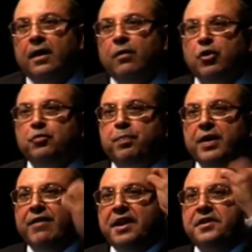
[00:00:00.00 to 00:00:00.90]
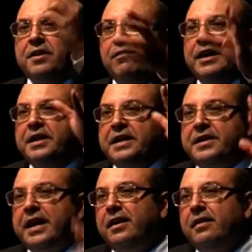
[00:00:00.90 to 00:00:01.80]
was preventively
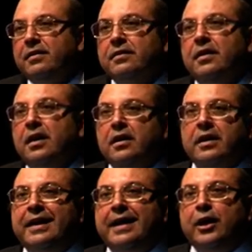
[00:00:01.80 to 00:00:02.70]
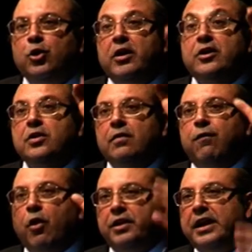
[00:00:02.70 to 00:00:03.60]
detained under a Regulation
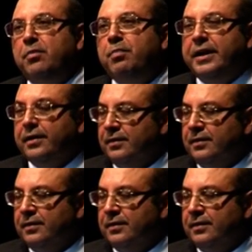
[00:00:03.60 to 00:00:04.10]
14B,